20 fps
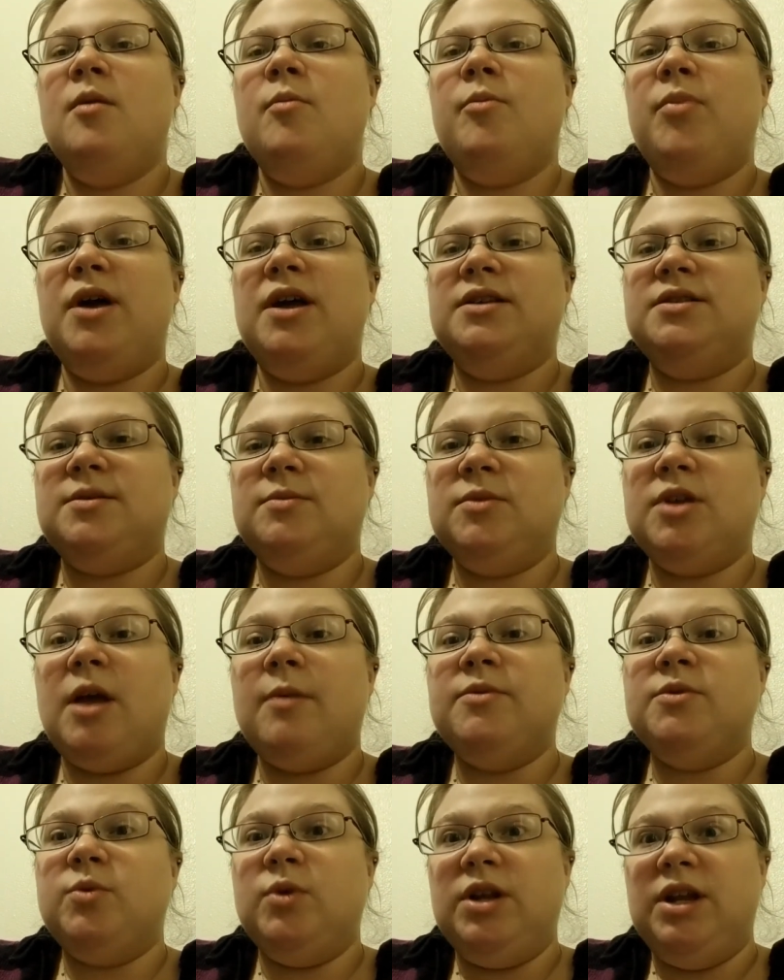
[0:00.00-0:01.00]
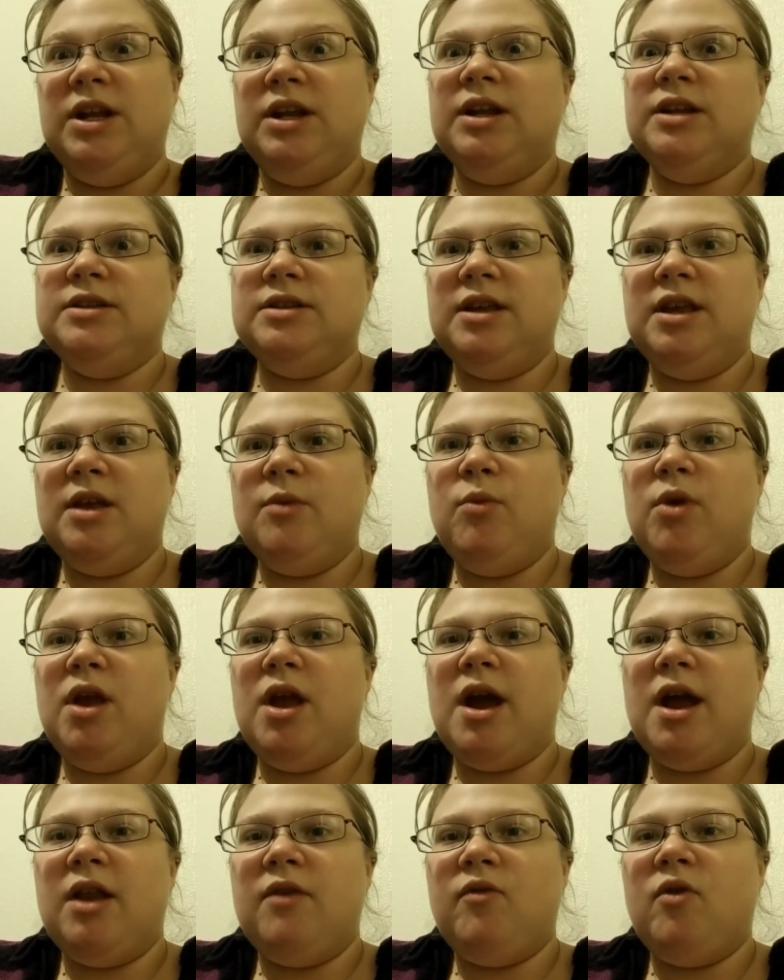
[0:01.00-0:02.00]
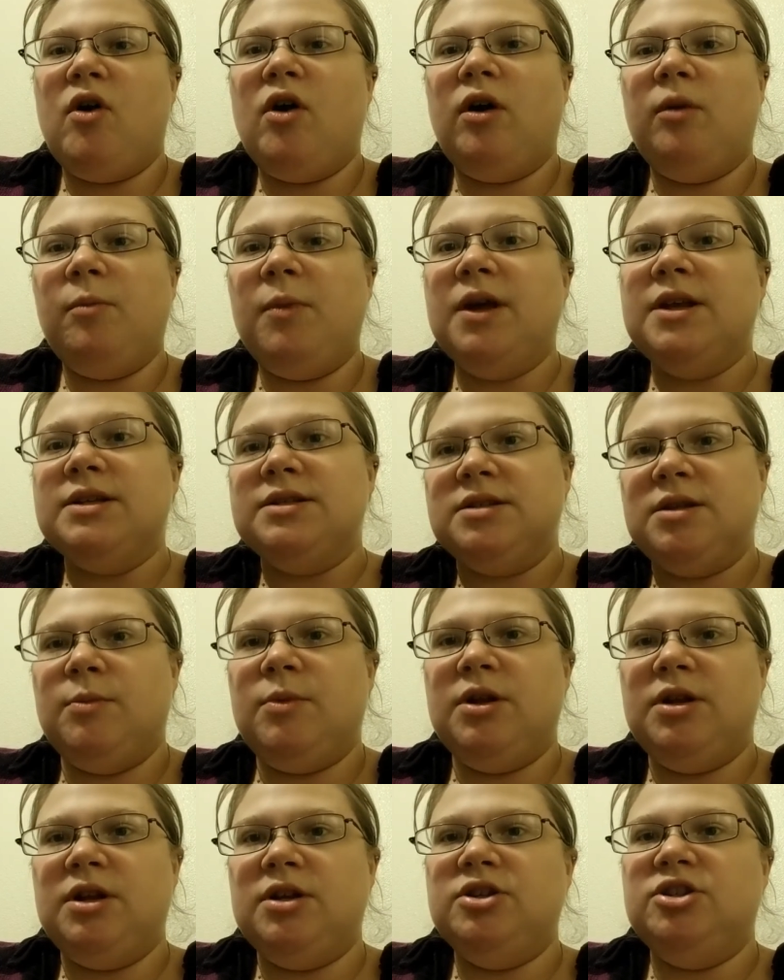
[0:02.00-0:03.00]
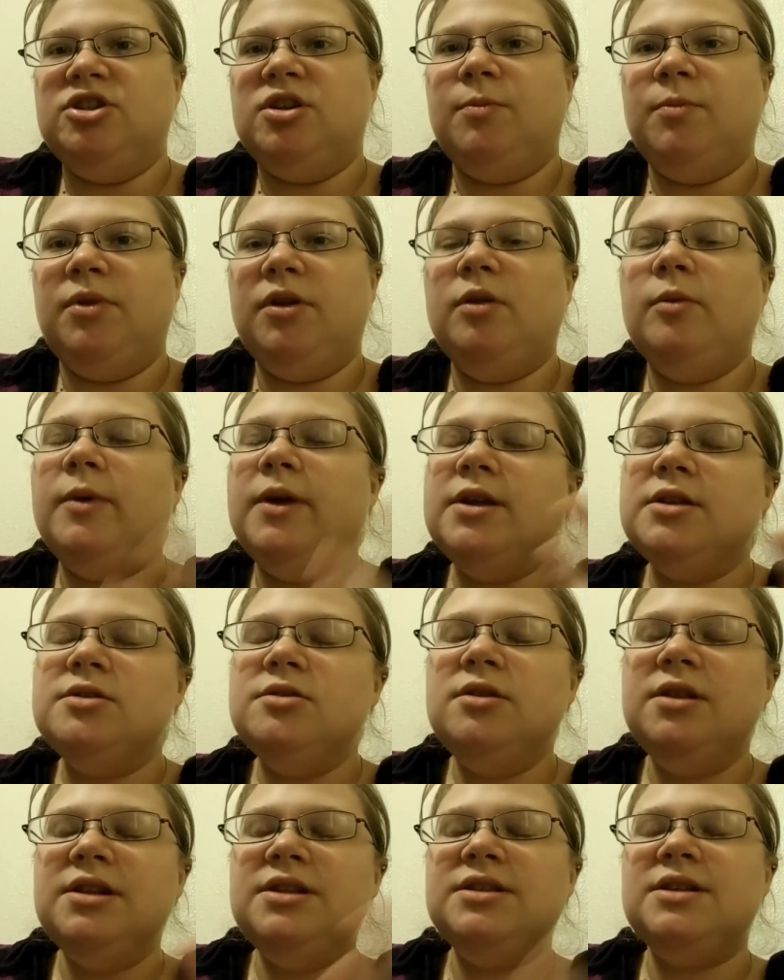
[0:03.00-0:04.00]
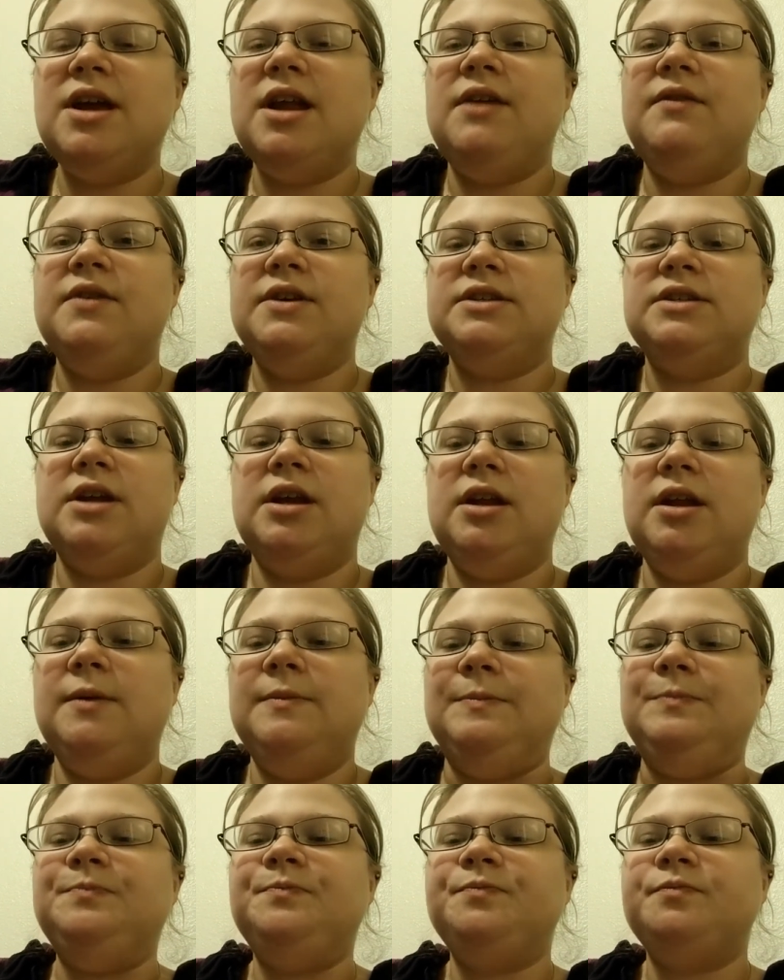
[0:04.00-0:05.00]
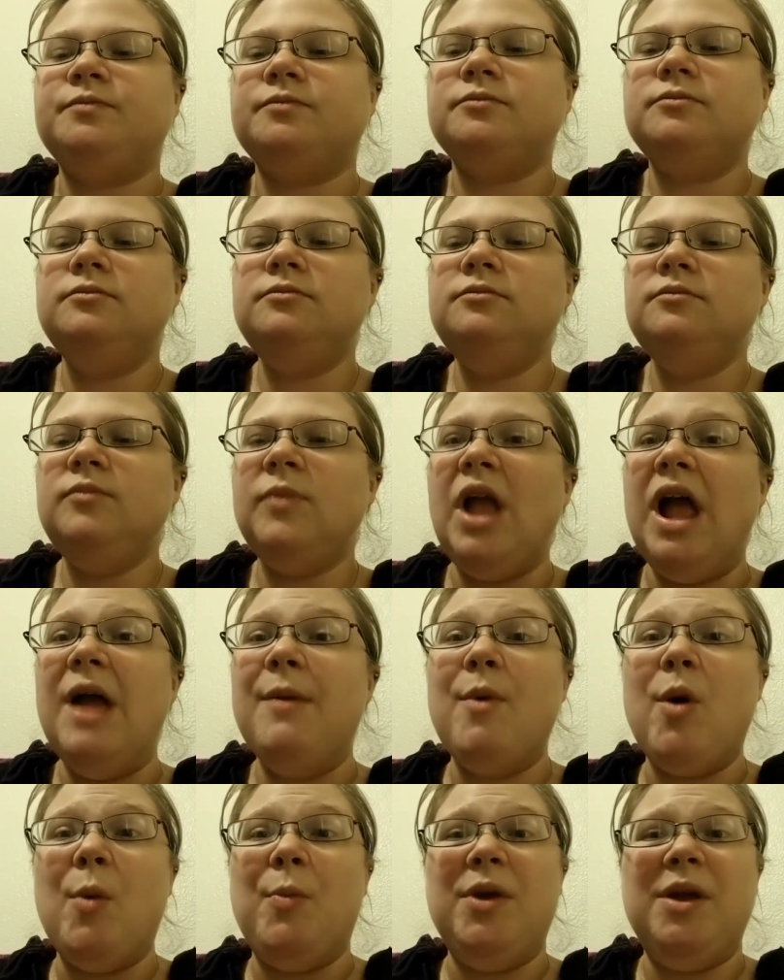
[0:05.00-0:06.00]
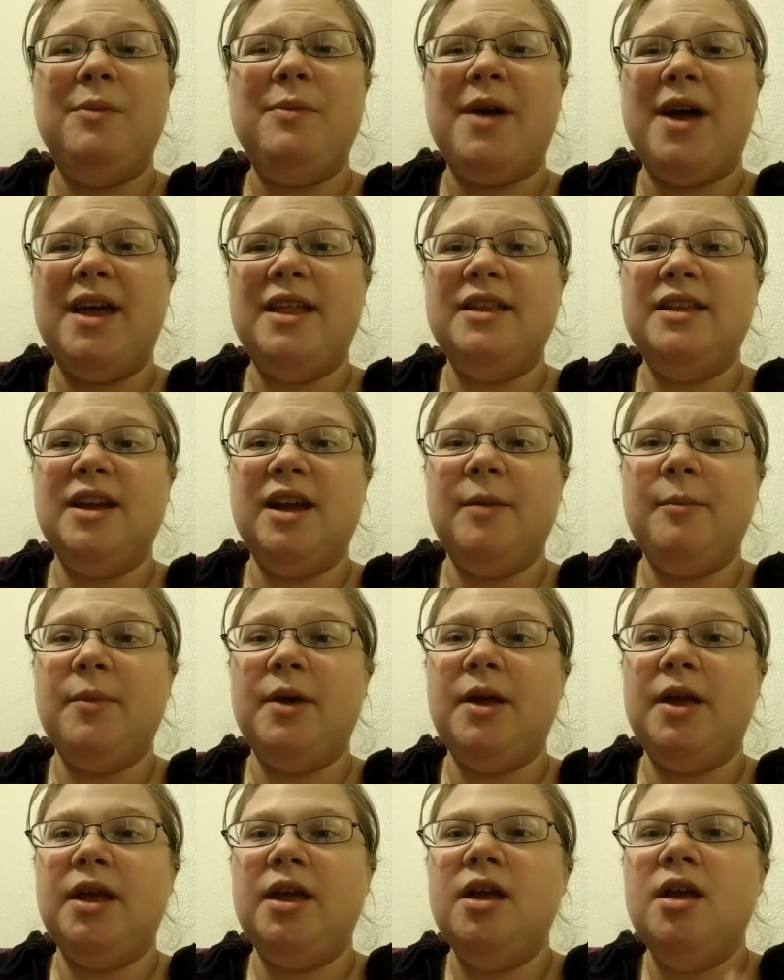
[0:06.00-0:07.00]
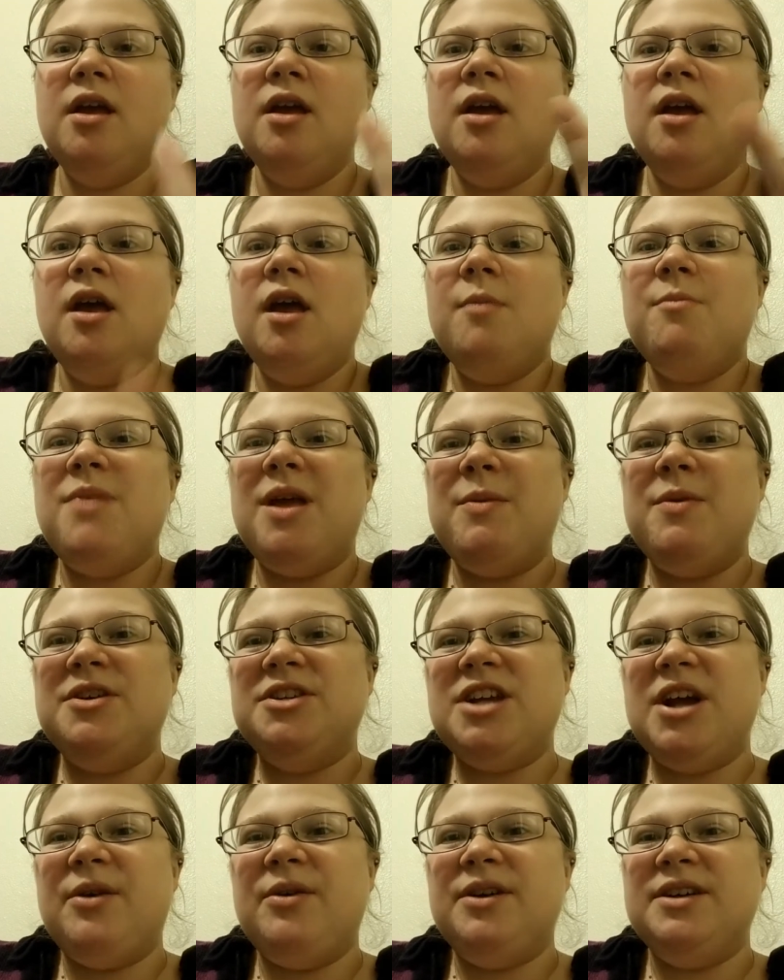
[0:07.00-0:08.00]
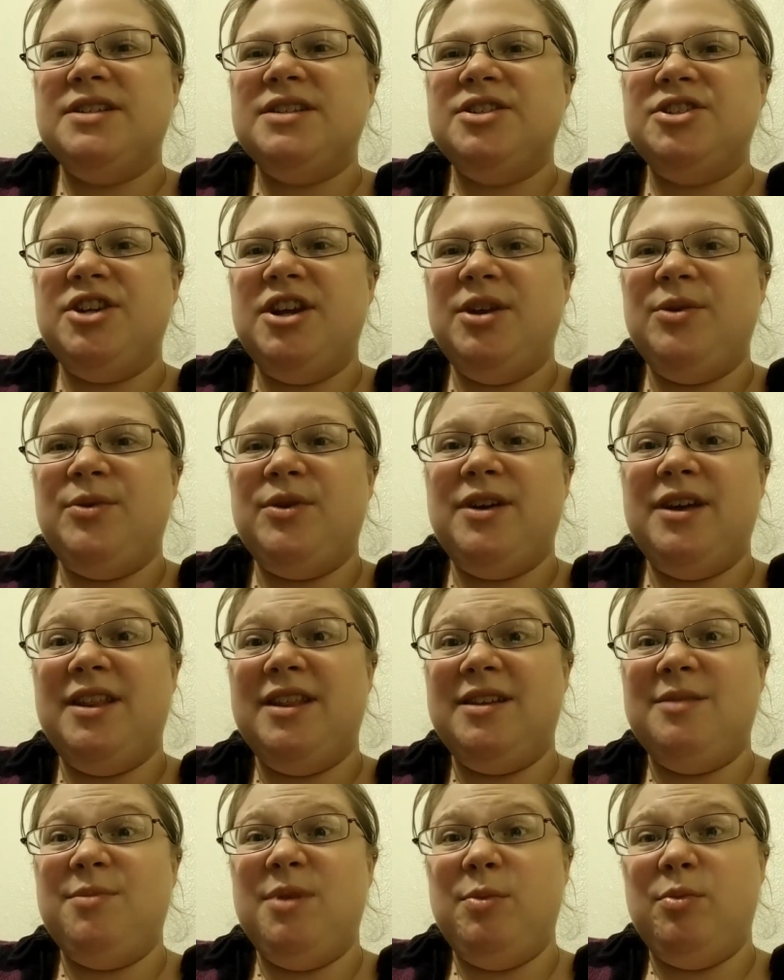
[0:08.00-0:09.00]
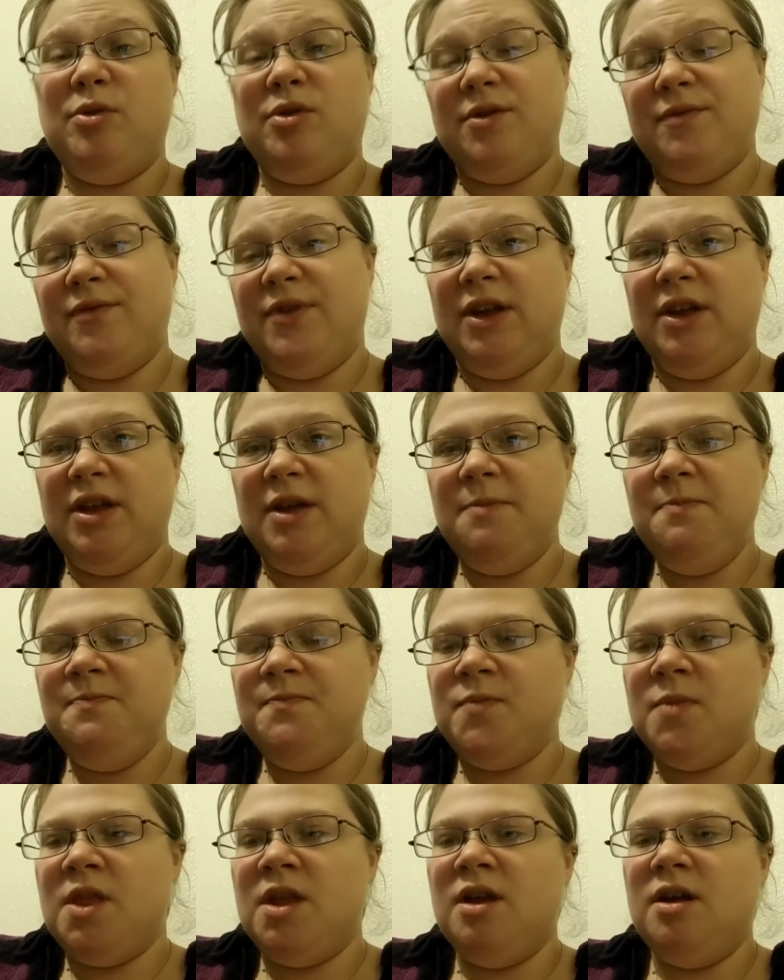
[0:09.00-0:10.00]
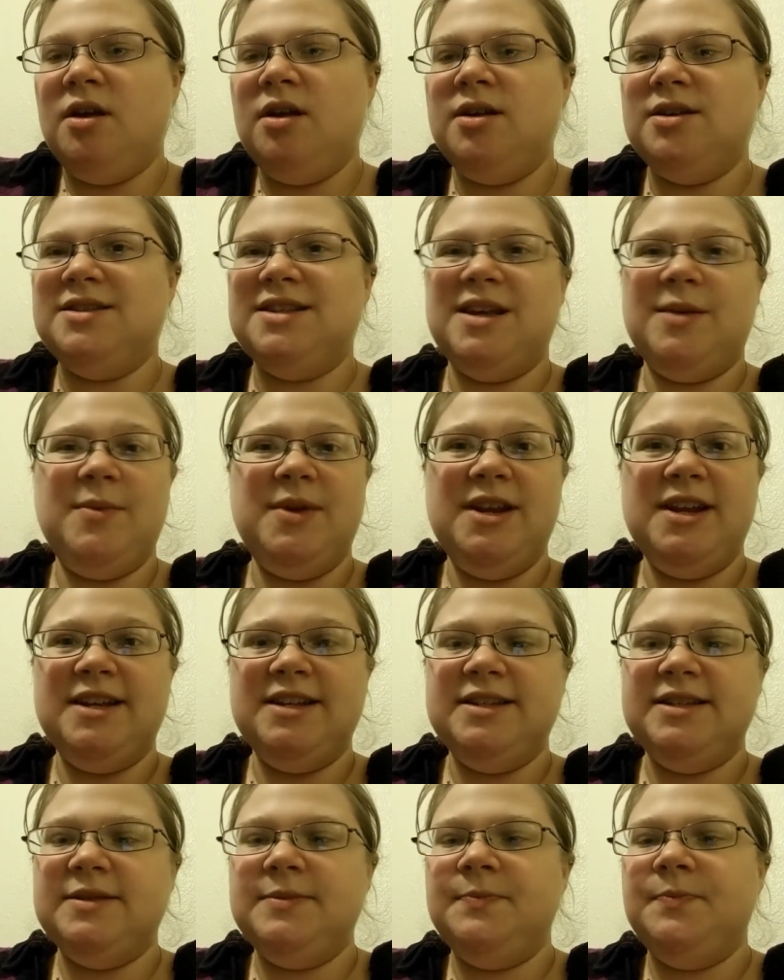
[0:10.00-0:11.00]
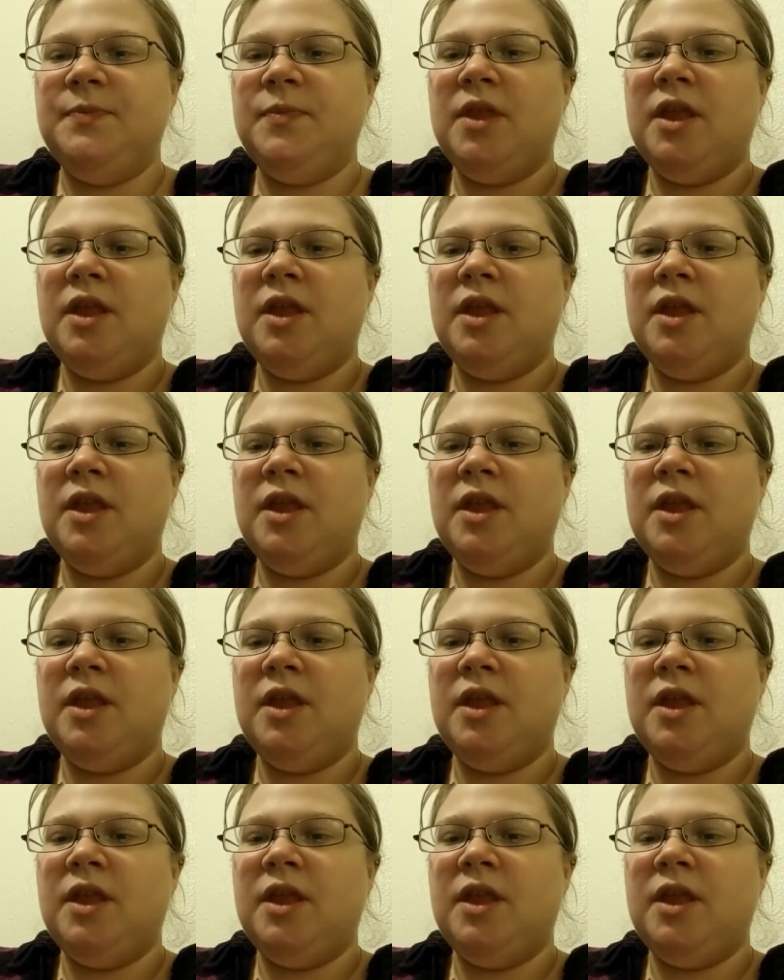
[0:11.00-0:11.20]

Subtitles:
But sometimes when he does kick me kind of hard, my stomach does jump a little bit. So that's kind of exciting. I'm hoping by the time my baby shower is in January that people can feel him, because that'd be nice.